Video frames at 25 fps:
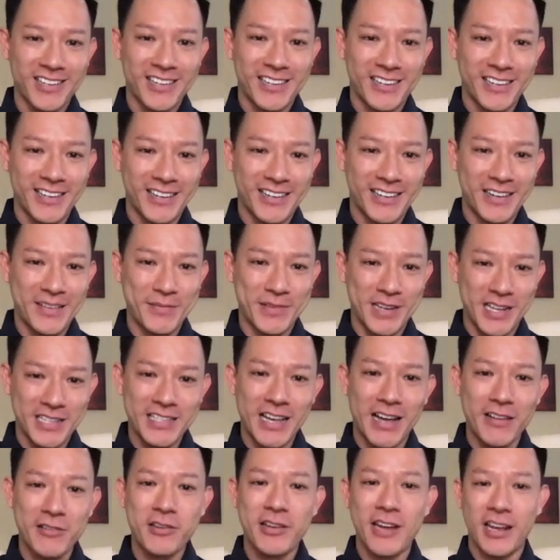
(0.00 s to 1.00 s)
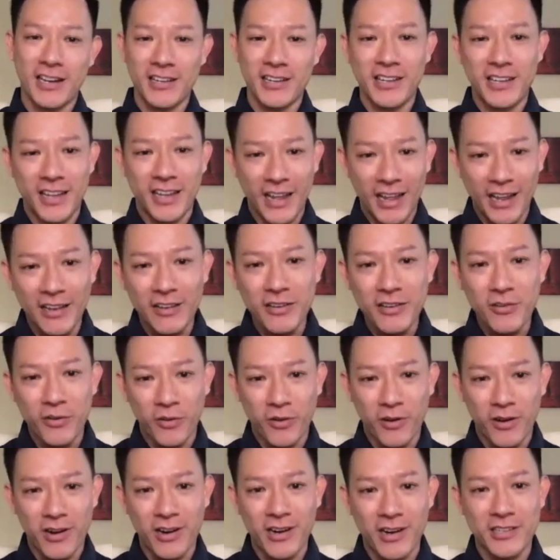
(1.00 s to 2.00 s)
um, and that's how you kind of get
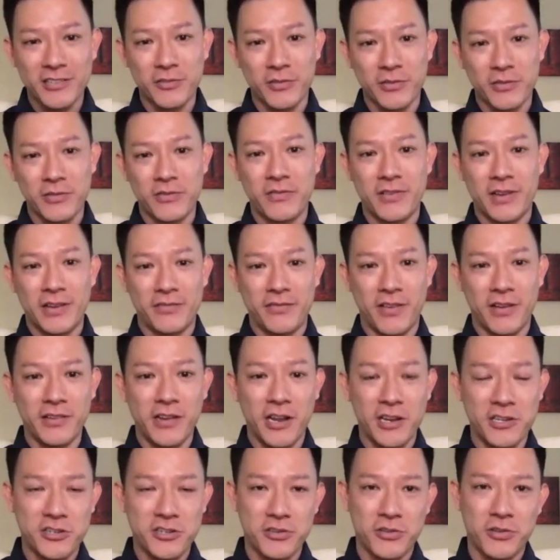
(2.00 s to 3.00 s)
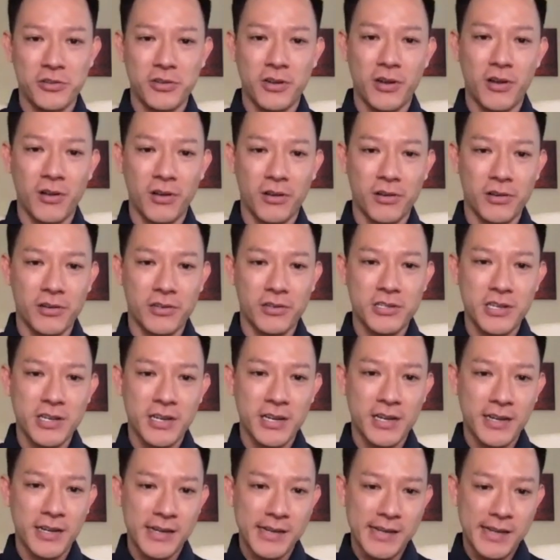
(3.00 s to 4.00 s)
your sort of like foundational knowledge.
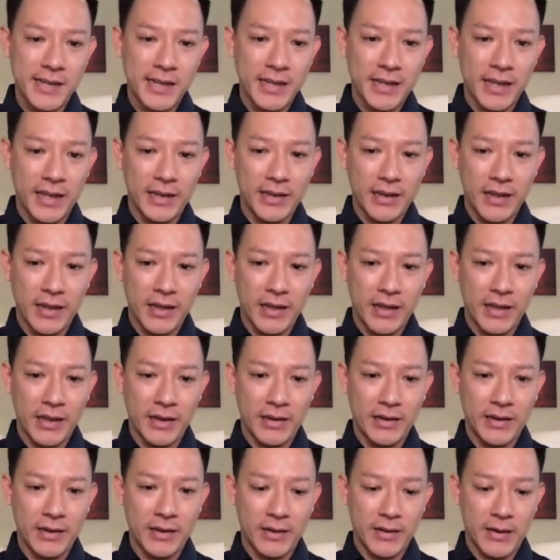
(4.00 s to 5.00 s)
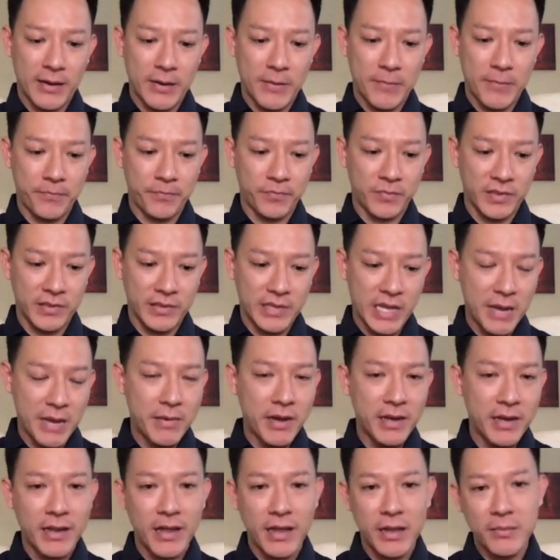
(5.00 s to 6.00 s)
And then um, day
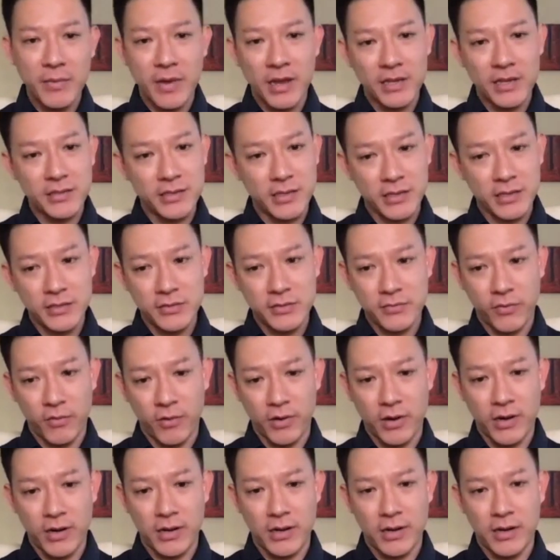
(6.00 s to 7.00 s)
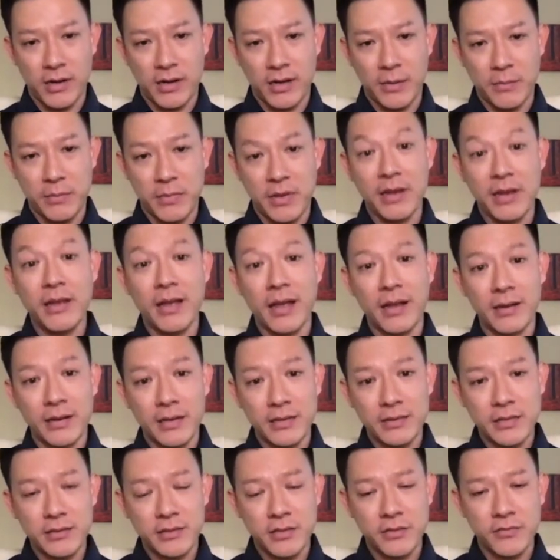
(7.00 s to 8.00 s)
by day basis for uh, me, at
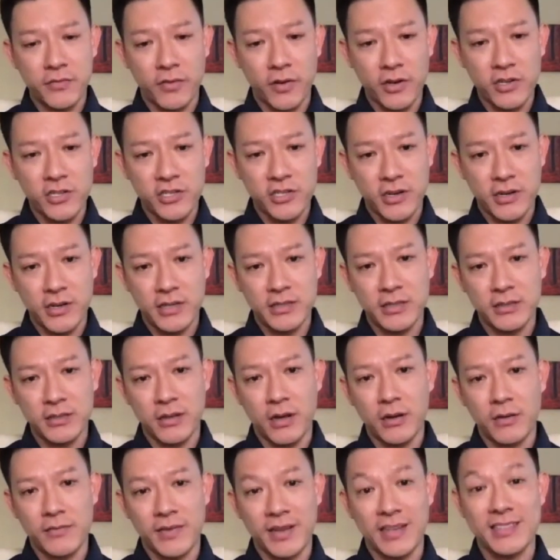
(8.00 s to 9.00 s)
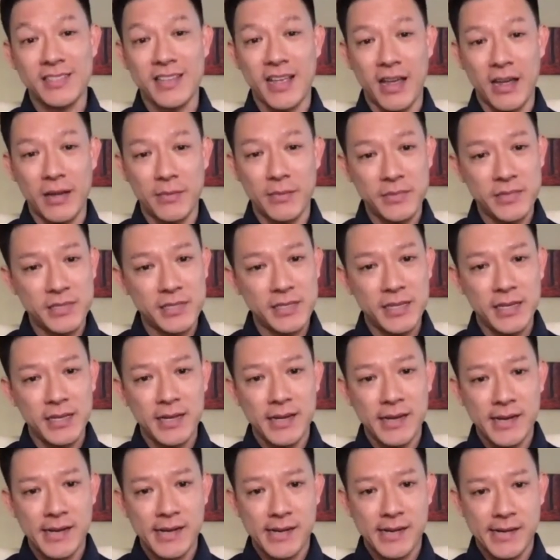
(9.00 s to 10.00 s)
least as the first year, it's a lot of exams.
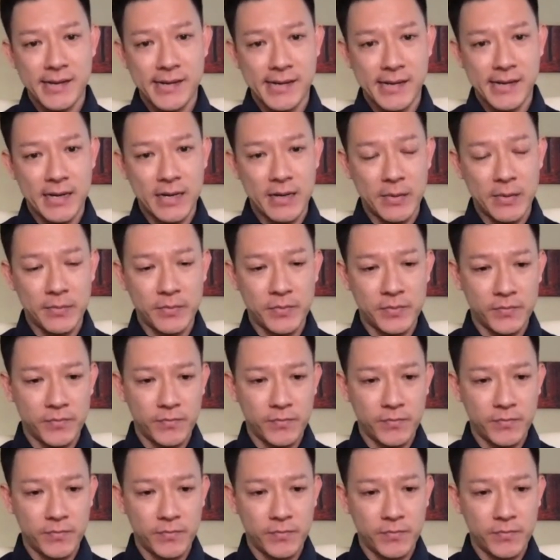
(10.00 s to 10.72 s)
Um,